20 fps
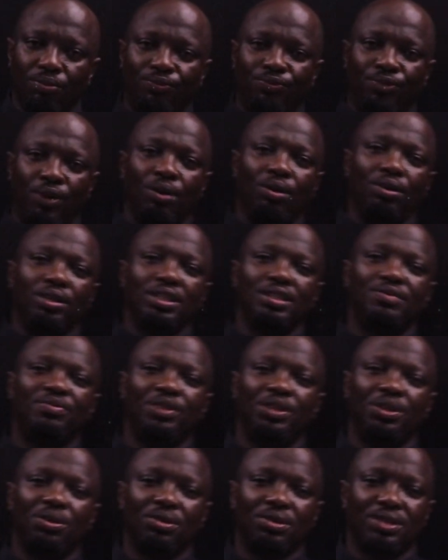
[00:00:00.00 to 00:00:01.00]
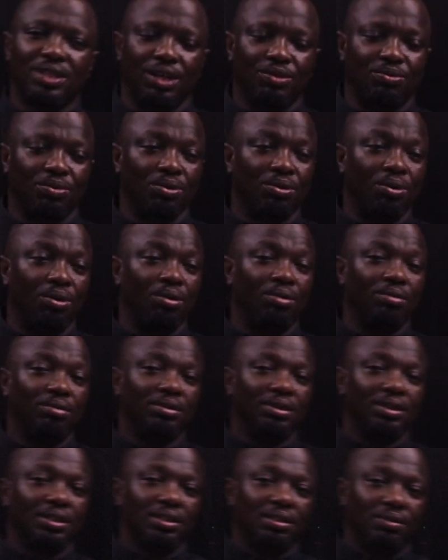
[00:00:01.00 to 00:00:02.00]
follow these videos as we go.
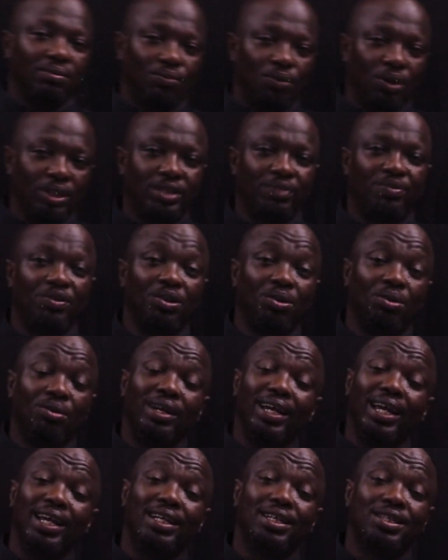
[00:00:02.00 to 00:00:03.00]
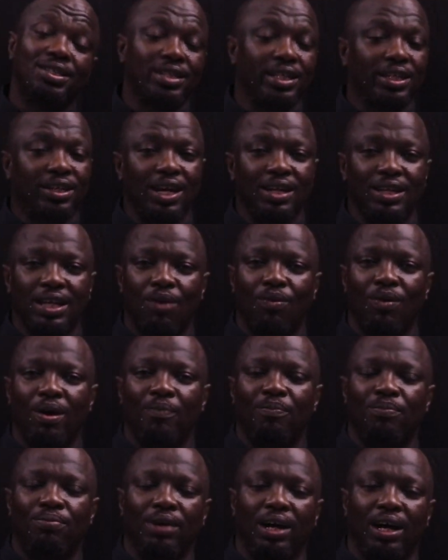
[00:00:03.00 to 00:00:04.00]
Watch the video in the sequence that we
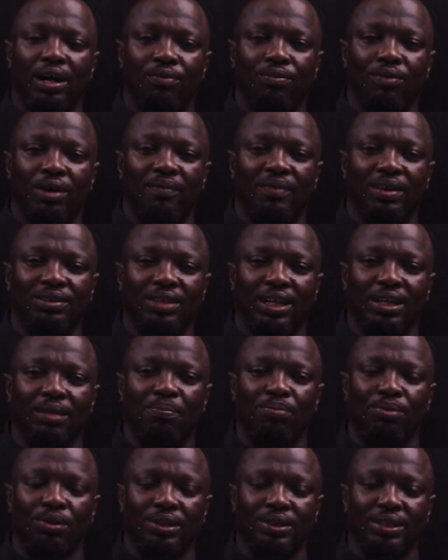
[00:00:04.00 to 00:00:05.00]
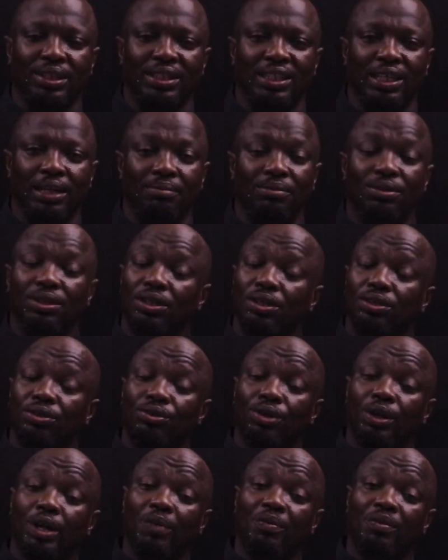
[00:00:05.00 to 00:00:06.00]
have actually plotted them
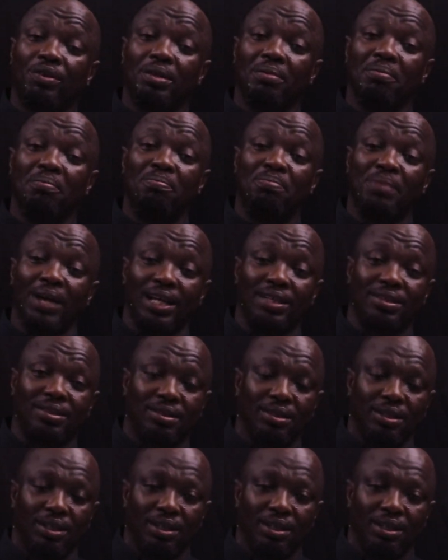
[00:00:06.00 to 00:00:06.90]
to give you the best